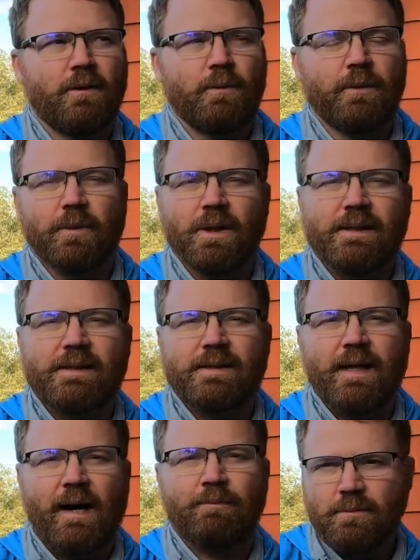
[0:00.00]
we really
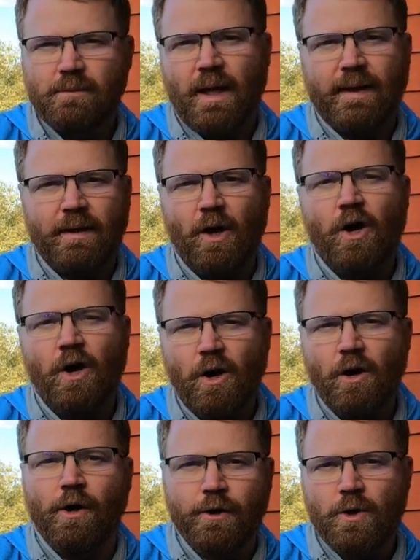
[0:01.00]
stopped like the
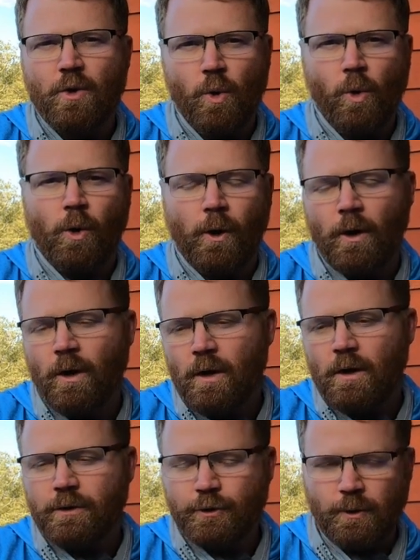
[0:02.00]
hardcore
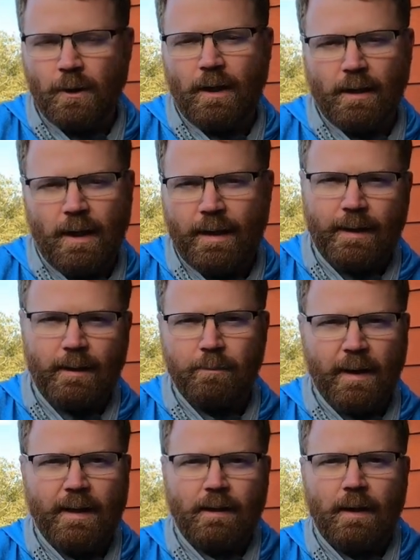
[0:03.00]
trot lining,
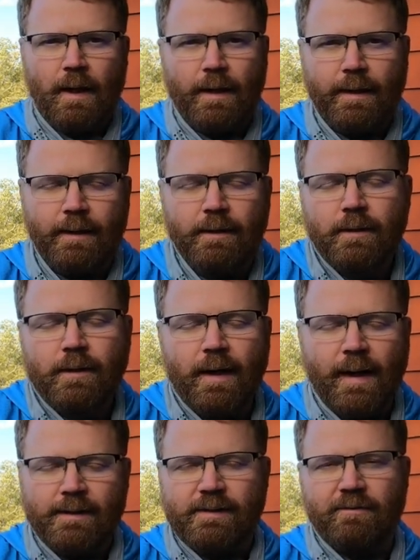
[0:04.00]
bank lining
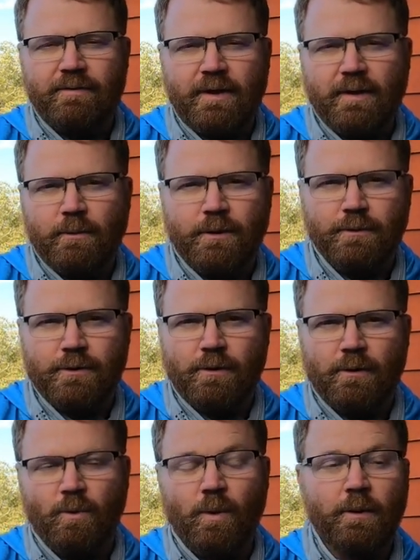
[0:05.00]
activity that we were
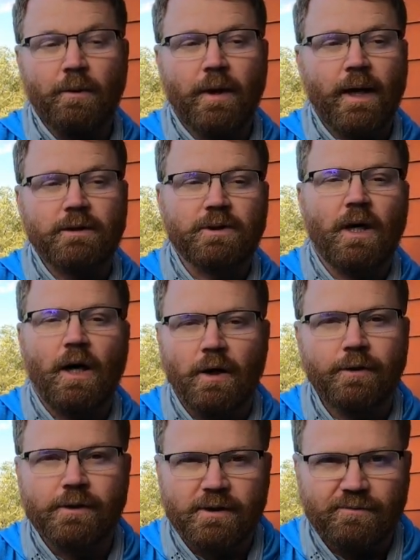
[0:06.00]
doing, where we were catching hundreds